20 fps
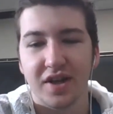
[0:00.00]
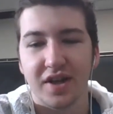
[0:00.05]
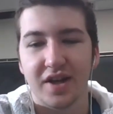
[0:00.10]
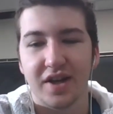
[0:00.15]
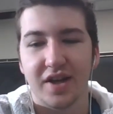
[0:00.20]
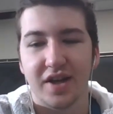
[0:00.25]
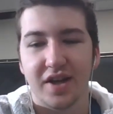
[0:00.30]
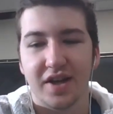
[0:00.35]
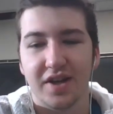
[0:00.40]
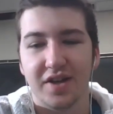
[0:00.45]

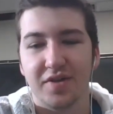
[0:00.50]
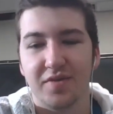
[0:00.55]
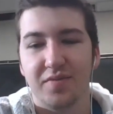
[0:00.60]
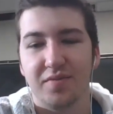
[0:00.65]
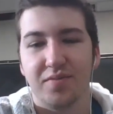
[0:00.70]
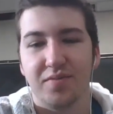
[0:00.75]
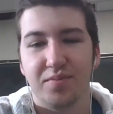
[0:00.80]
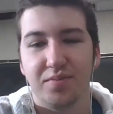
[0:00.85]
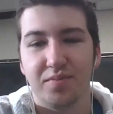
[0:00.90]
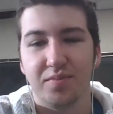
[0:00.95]
and
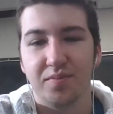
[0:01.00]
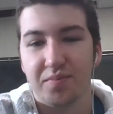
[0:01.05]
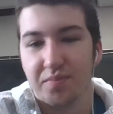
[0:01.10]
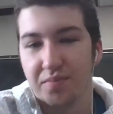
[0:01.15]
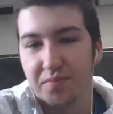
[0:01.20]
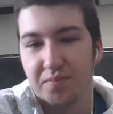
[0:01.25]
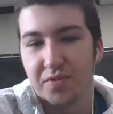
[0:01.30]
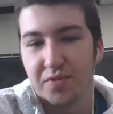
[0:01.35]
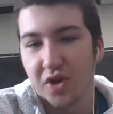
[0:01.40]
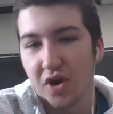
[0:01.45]

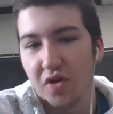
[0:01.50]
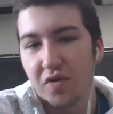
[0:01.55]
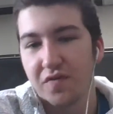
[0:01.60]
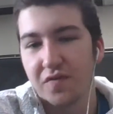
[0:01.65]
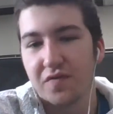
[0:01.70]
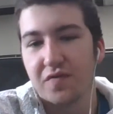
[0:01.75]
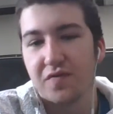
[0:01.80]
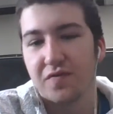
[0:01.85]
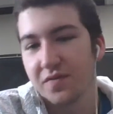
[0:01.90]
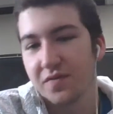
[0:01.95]
go
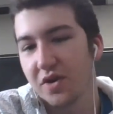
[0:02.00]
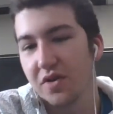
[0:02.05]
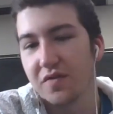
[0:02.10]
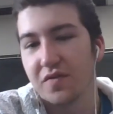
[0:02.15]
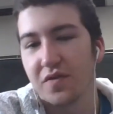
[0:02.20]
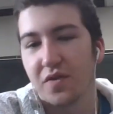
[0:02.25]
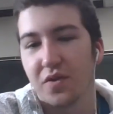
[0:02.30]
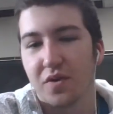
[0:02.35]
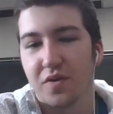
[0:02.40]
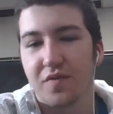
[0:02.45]

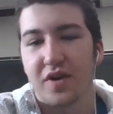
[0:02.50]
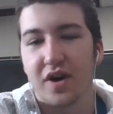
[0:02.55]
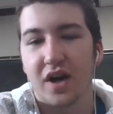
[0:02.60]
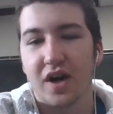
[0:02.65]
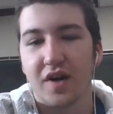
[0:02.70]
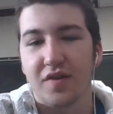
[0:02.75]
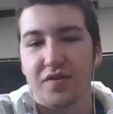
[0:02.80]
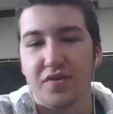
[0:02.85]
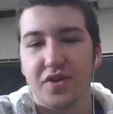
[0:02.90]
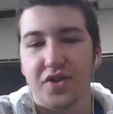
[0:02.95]

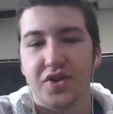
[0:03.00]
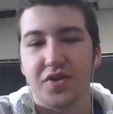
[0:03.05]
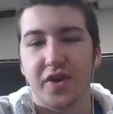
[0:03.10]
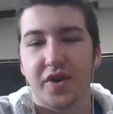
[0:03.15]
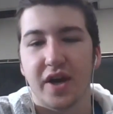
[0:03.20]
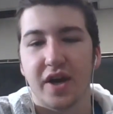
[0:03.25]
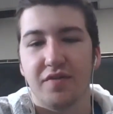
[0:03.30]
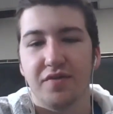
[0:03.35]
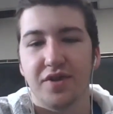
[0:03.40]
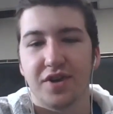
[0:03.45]
4-5 unless you
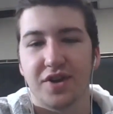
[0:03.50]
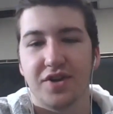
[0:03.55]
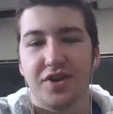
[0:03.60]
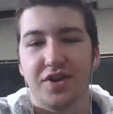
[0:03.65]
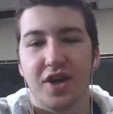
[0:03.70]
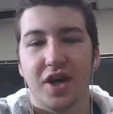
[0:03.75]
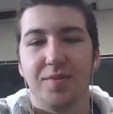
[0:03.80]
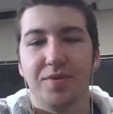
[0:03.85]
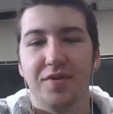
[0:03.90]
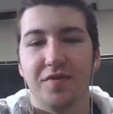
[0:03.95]
have like a
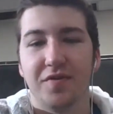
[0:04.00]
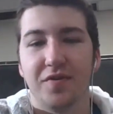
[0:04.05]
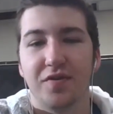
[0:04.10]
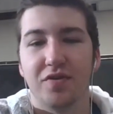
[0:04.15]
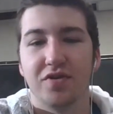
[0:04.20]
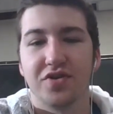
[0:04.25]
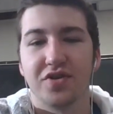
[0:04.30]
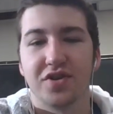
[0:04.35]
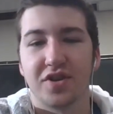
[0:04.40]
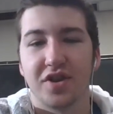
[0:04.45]
dominant
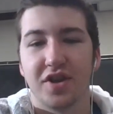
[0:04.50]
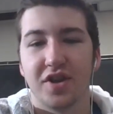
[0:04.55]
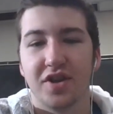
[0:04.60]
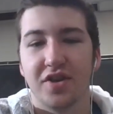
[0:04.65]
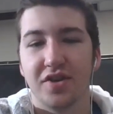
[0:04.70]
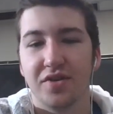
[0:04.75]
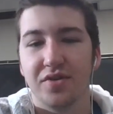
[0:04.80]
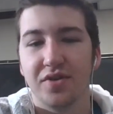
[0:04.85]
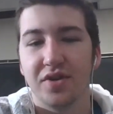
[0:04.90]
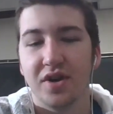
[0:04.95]
force like they
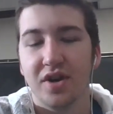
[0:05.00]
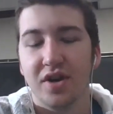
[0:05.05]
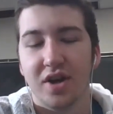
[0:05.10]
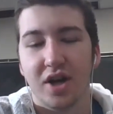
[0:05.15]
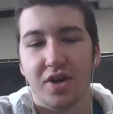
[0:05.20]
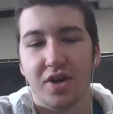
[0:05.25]
do. I